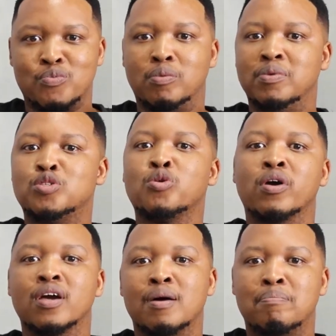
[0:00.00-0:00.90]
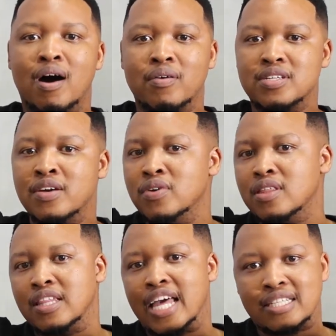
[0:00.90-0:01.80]
We'll be talking about
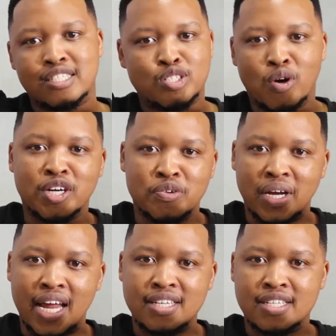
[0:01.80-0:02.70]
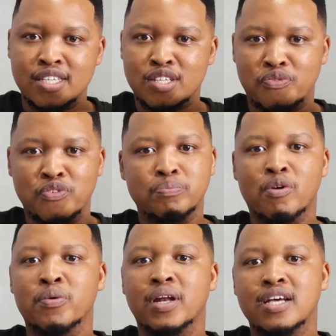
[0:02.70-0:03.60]
everything that's soccer related,
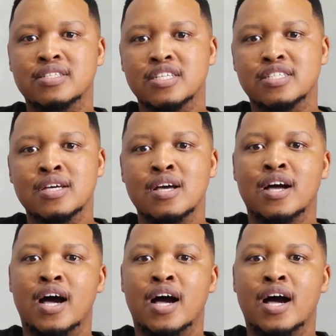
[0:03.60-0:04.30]
football related,